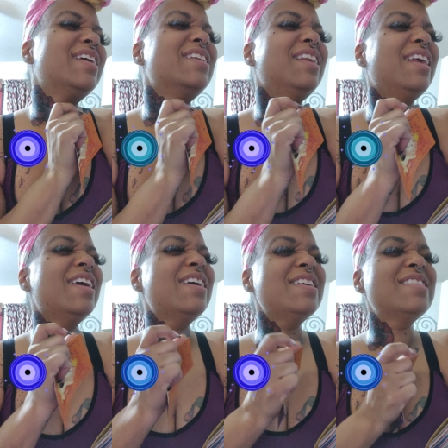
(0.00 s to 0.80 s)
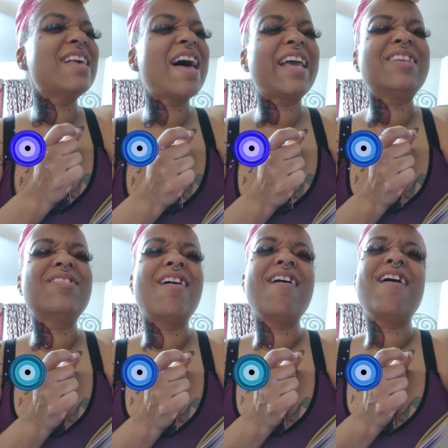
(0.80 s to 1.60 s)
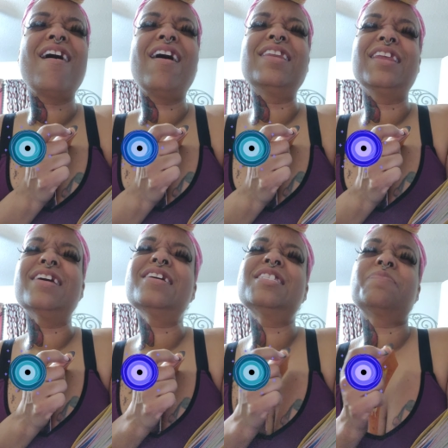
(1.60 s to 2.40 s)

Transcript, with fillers: the knees, I can hardly